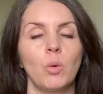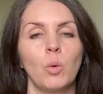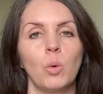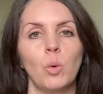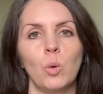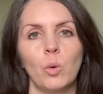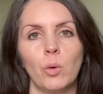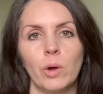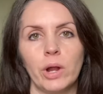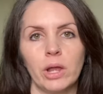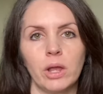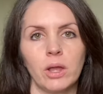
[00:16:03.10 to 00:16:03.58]

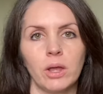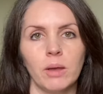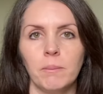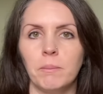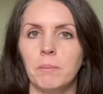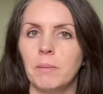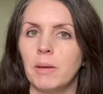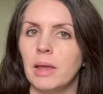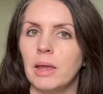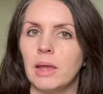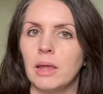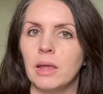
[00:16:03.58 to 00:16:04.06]
or it
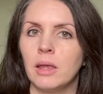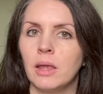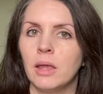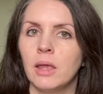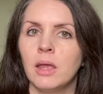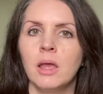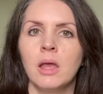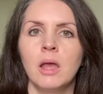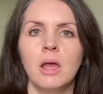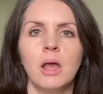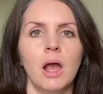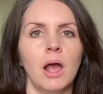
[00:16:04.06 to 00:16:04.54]
could be
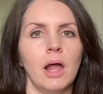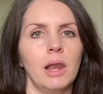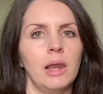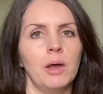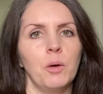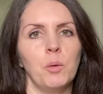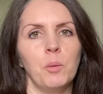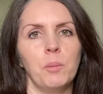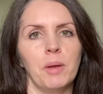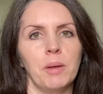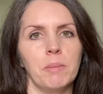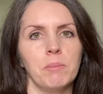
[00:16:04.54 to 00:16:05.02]
a
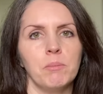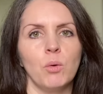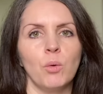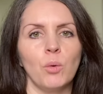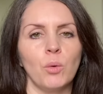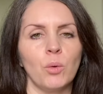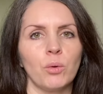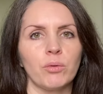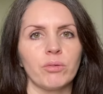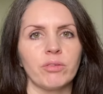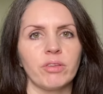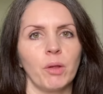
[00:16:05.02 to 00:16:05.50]
little bit
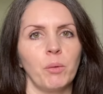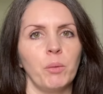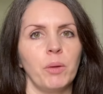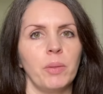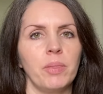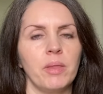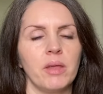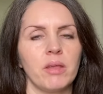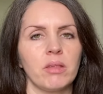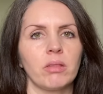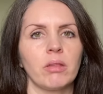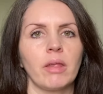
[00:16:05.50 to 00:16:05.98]
more. So
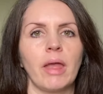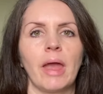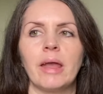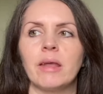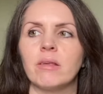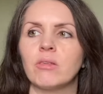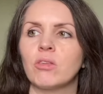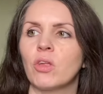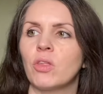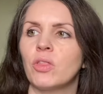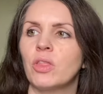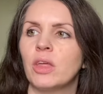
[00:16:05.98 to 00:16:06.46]
in this
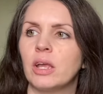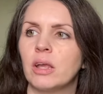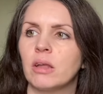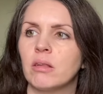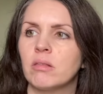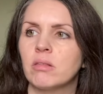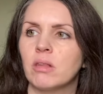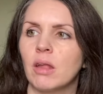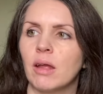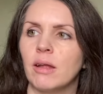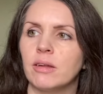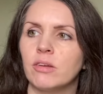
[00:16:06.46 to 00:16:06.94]
case, I think it
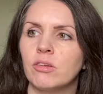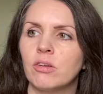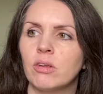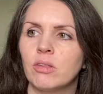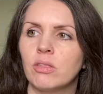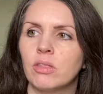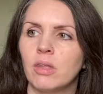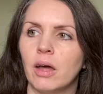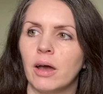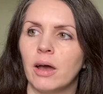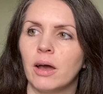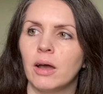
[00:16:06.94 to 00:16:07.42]
said
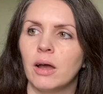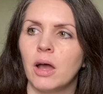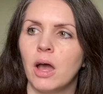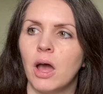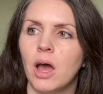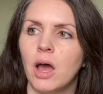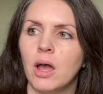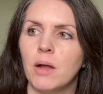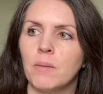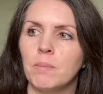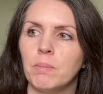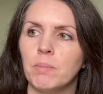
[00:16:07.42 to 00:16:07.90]
that
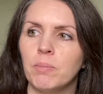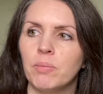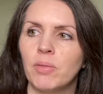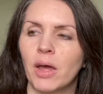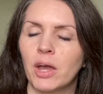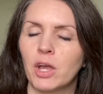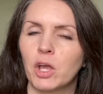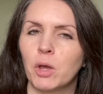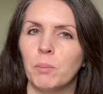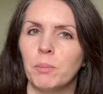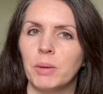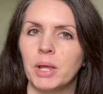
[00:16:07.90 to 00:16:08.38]

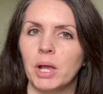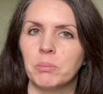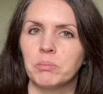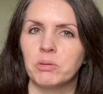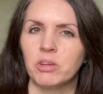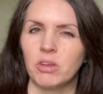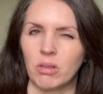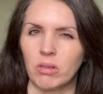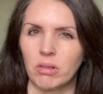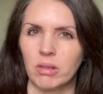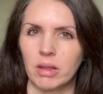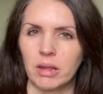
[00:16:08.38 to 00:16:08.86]
that could be up
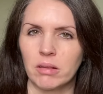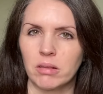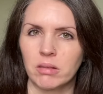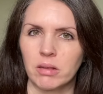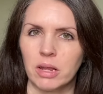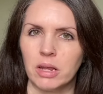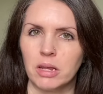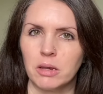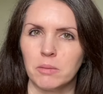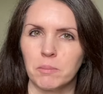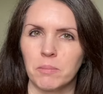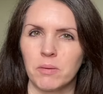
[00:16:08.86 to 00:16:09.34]
to
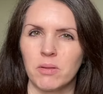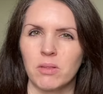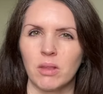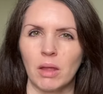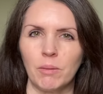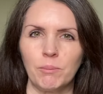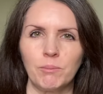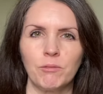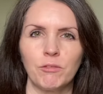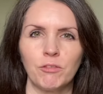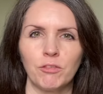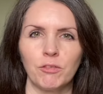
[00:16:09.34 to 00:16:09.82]

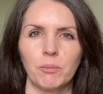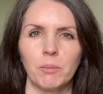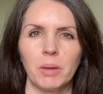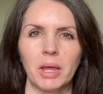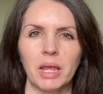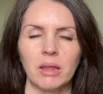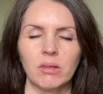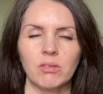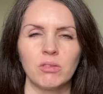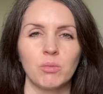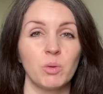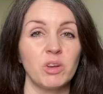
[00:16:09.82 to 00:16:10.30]
16% for
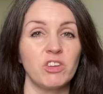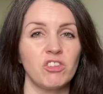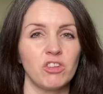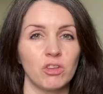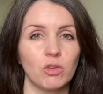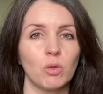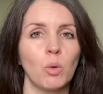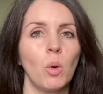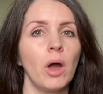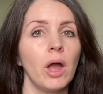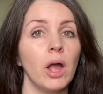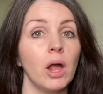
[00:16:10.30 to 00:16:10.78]
me, which
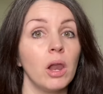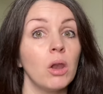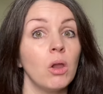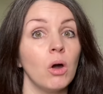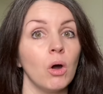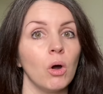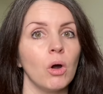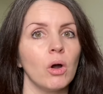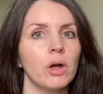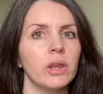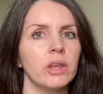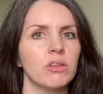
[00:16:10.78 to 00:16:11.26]
is quite a
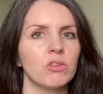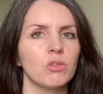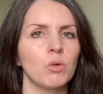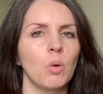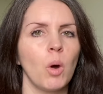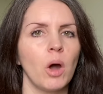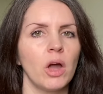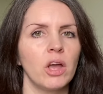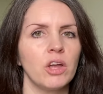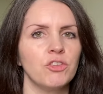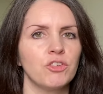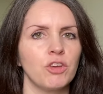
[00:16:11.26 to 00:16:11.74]
lot, and it's
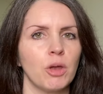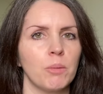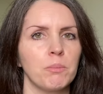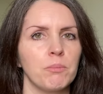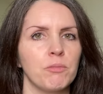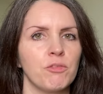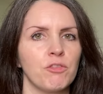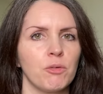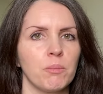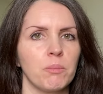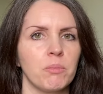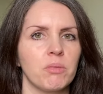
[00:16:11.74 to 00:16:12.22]
quite a
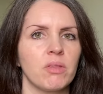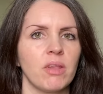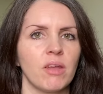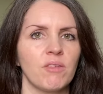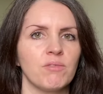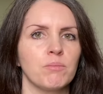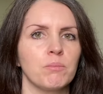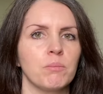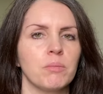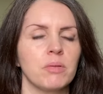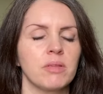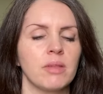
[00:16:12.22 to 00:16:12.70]
jump from
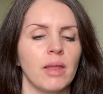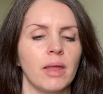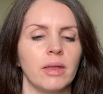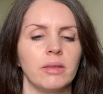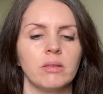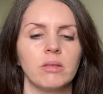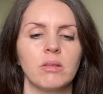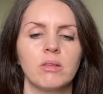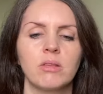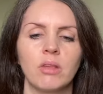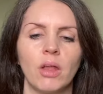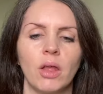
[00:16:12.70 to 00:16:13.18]

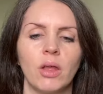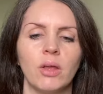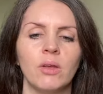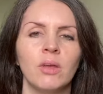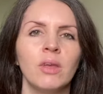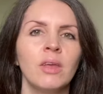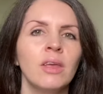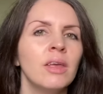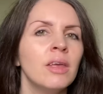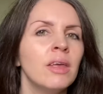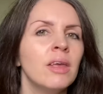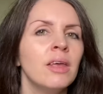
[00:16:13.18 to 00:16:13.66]
7%. So
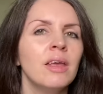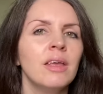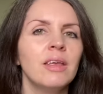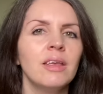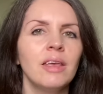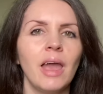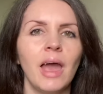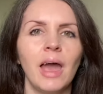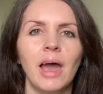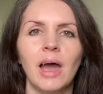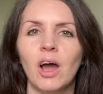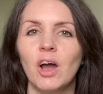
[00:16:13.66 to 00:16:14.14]

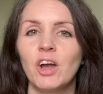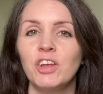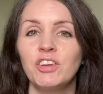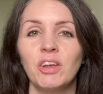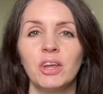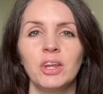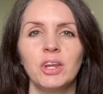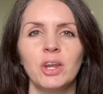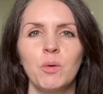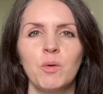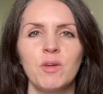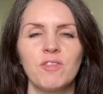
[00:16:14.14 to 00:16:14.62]
yeah, I
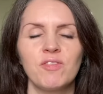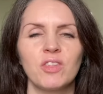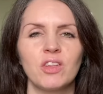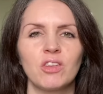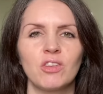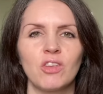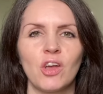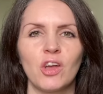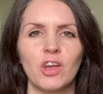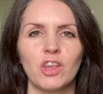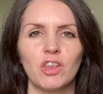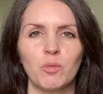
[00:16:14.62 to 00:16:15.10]
don't know if the
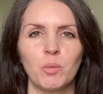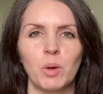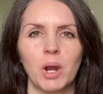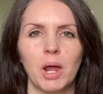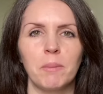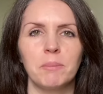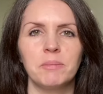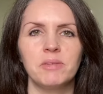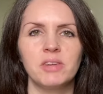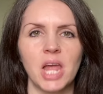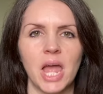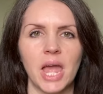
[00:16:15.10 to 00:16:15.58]
science will
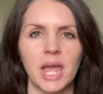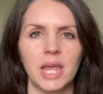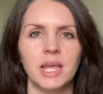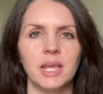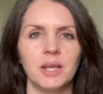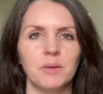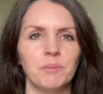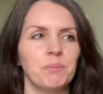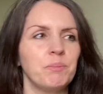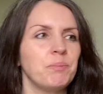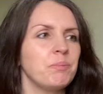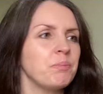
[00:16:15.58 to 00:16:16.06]

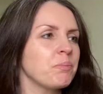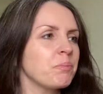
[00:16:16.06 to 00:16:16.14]
update